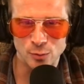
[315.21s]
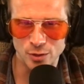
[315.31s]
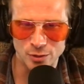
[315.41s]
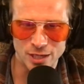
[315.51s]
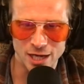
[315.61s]

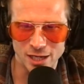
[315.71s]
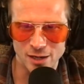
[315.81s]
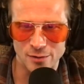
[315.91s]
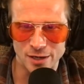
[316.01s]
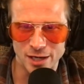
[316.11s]
what you got
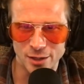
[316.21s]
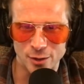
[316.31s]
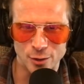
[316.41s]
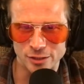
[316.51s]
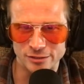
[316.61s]
going on,
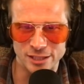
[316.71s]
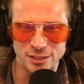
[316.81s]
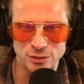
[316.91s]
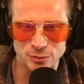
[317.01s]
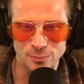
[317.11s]
all your
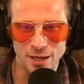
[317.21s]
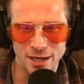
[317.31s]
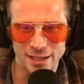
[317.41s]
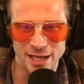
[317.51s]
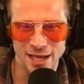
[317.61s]
links, your
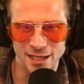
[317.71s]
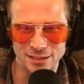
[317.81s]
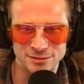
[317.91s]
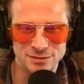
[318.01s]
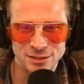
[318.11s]

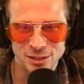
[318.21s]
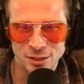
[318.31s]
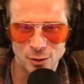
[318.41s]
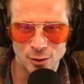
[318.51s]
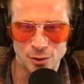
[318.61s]
podcasts,
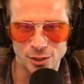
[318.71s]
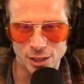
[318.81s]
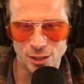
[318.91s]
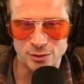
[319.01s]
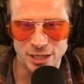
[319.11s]
all your
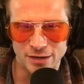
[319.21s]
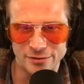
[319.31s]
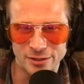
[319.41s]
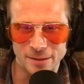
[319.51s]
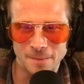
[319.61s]
coaching,
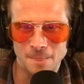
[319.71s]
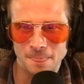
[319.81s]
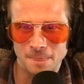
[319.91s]
everything?